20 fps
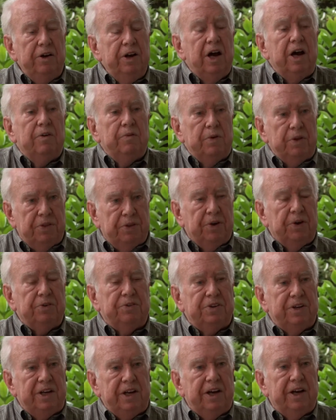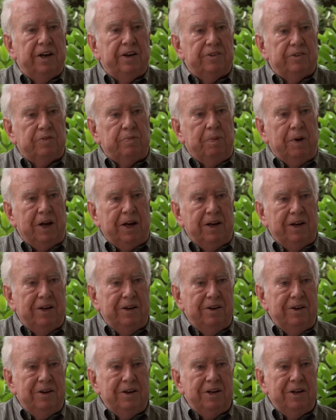Not with OTS, but in
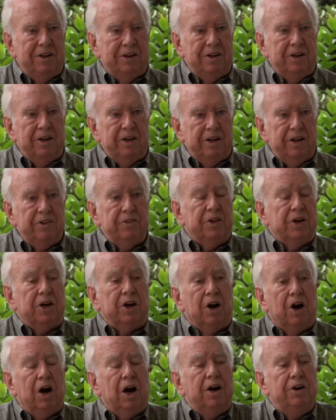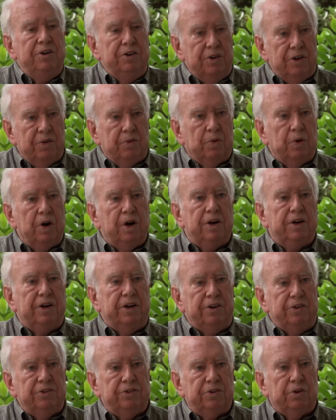the garden, the work
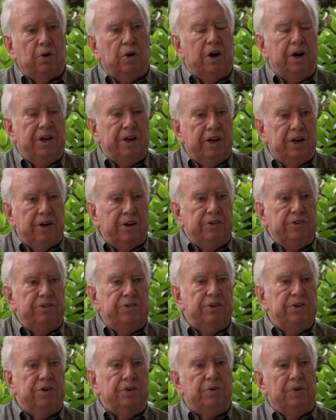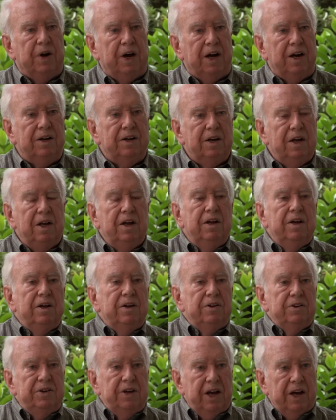is oriented to
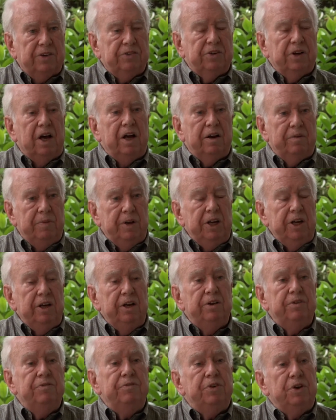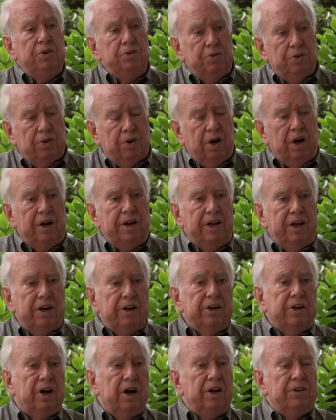taxonomy, inventory,
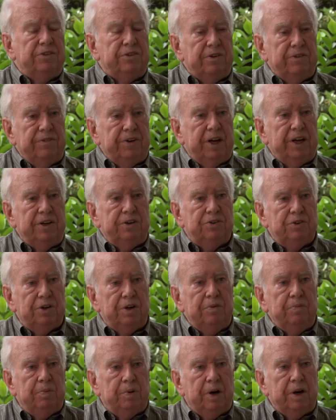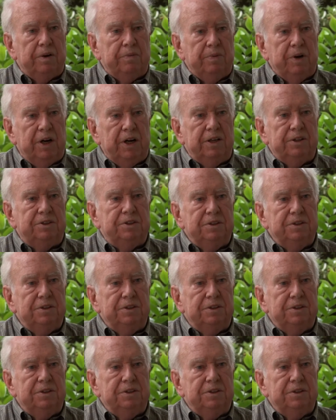and conservation, pretty much.